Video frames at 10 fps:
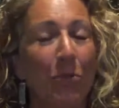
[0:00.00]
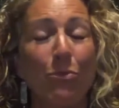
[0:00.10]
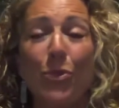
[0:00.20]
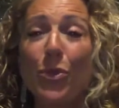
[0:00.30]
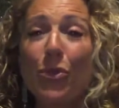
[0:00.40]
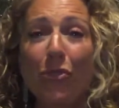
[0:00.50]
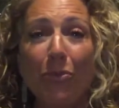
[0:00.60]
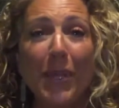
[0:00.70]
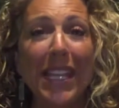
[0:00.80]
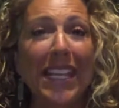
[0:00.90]

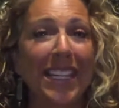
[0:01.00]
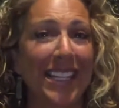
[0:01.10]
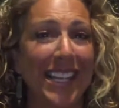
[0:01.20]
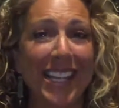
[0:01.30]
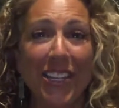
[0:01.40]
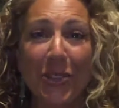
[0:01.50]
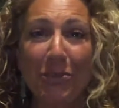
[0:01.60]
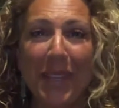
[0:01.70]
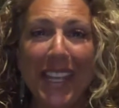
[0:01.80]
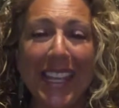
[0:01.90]
move me and heal
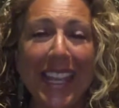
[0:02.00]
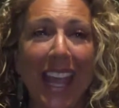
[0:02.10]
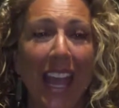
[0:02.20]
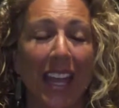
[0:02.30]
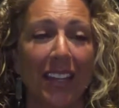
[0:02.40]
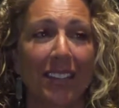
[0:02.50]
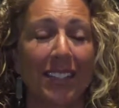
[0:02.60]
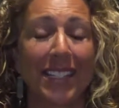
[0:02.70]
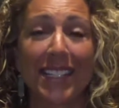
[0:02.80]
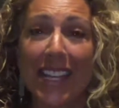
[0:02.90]
me
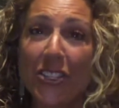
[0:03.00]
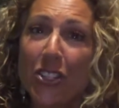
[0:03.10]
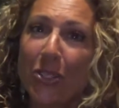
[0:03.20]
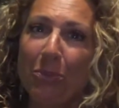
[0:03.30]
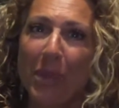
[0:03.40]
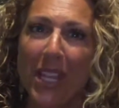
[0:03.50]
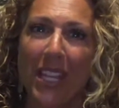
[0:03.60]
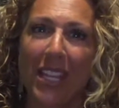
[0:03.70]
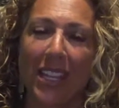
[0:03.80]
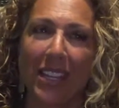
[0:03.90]
and center
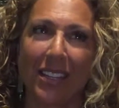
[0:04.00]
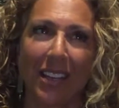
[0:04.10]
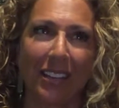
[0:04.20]
me,